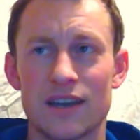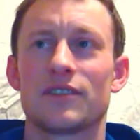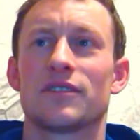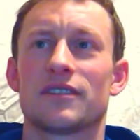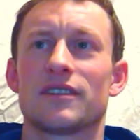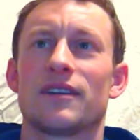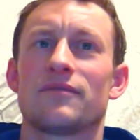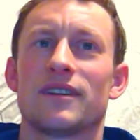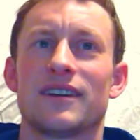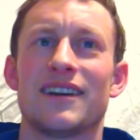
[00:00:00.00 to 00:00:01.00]
you could have
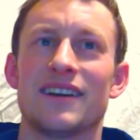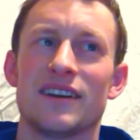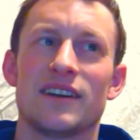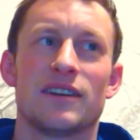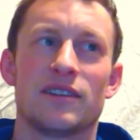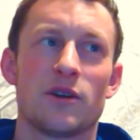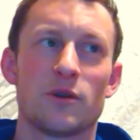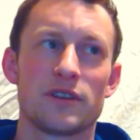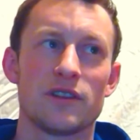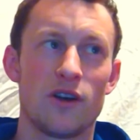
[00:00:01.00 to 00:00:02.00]
not
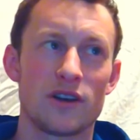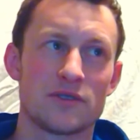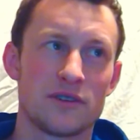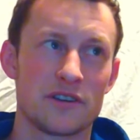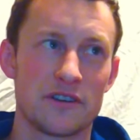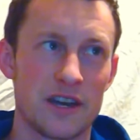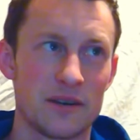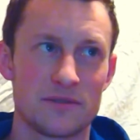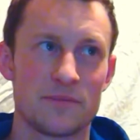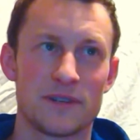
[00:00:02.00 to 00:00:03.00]
only a lawsuit on your
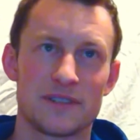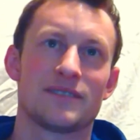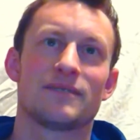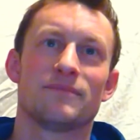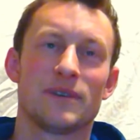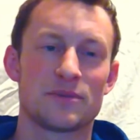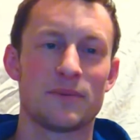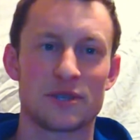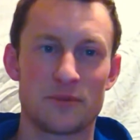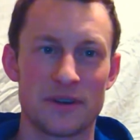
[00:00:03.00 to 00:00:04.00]
hands, but much,
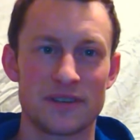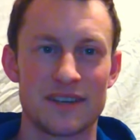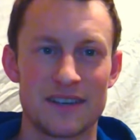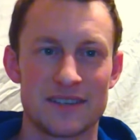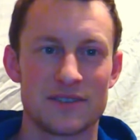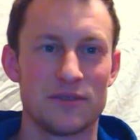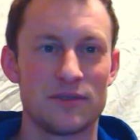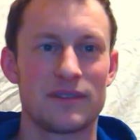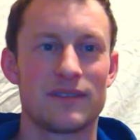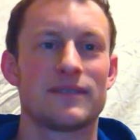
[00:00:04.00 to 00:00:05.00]
much worse. So
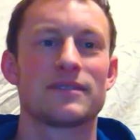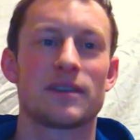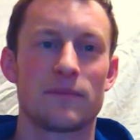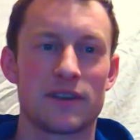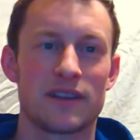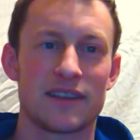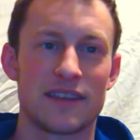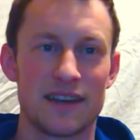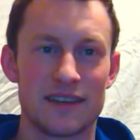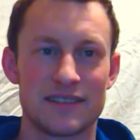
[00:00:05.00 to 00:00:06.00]
something like
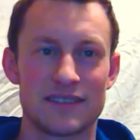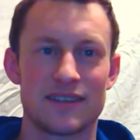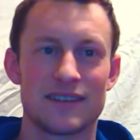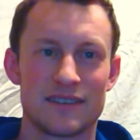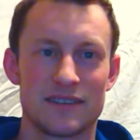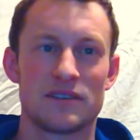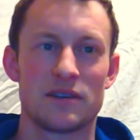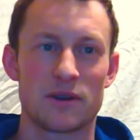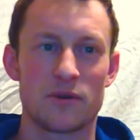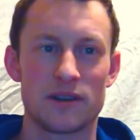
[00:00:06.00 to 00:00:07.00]
that is it
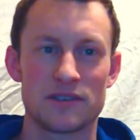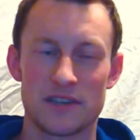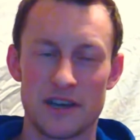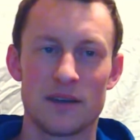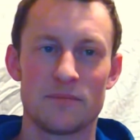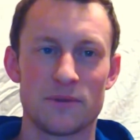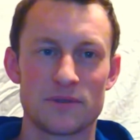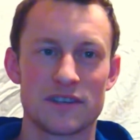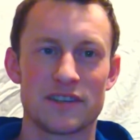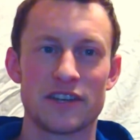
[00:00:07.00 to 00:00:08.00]
requires the
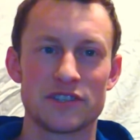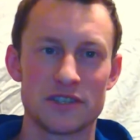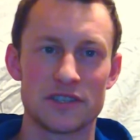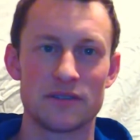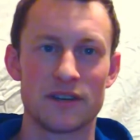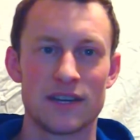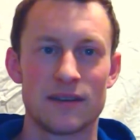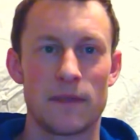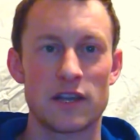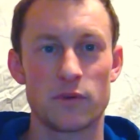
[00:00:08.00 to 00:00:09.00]
utmost attention to.
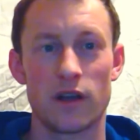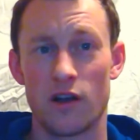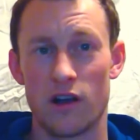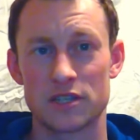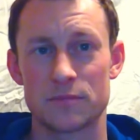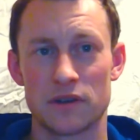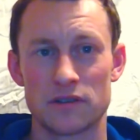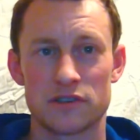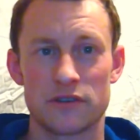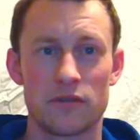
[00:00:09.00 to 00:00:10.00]
As well,
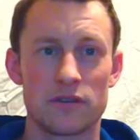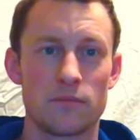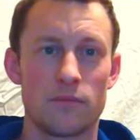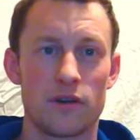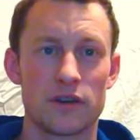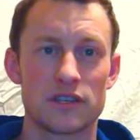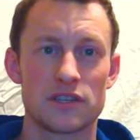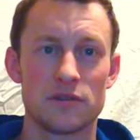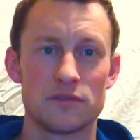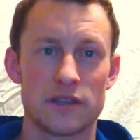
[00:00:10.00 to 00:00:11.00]
hospitals, grounding and bonding is
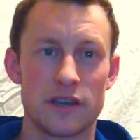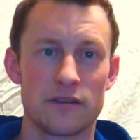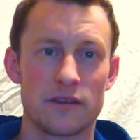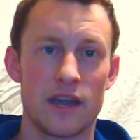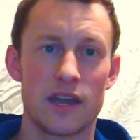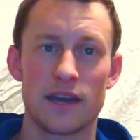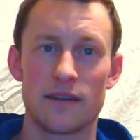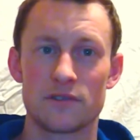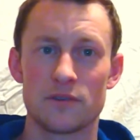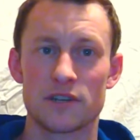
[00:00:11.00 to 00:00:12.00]
huge there. You can't
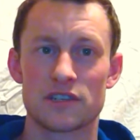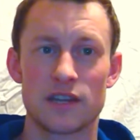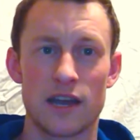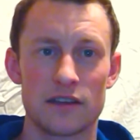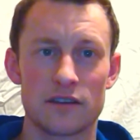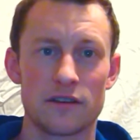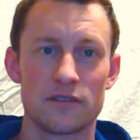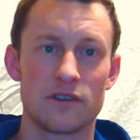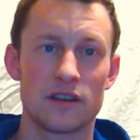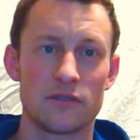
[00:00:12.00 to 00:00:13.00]
have too much static current
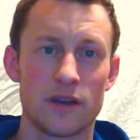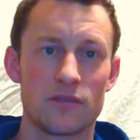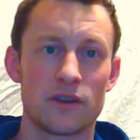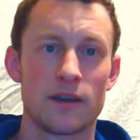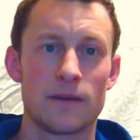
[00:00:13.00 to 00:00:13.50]
running around,